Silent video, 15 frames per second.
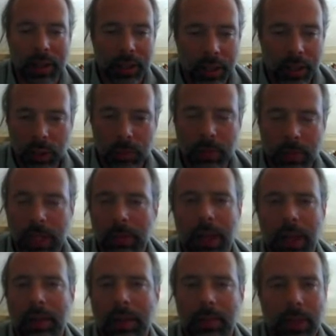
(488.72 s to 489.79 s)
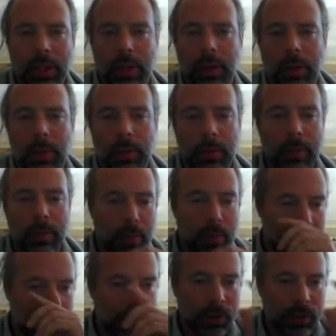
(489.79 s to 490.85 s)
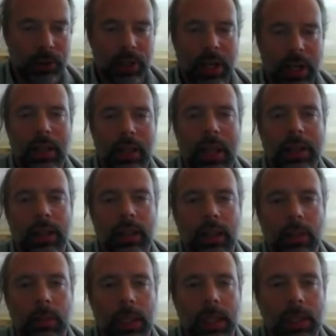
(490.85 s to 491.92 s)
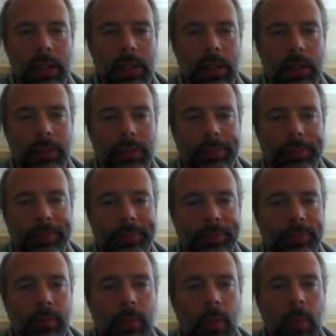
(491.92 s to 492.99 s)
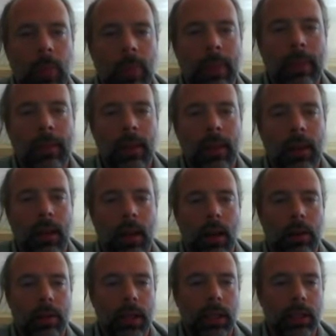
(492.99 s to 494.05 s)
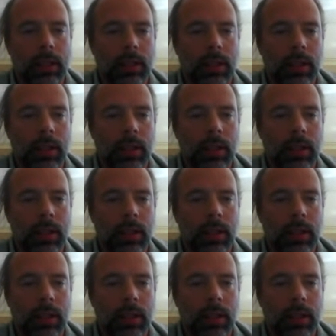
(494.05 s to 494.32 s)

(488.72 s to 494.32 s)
it might, you know, make your life a little bit easier. All right.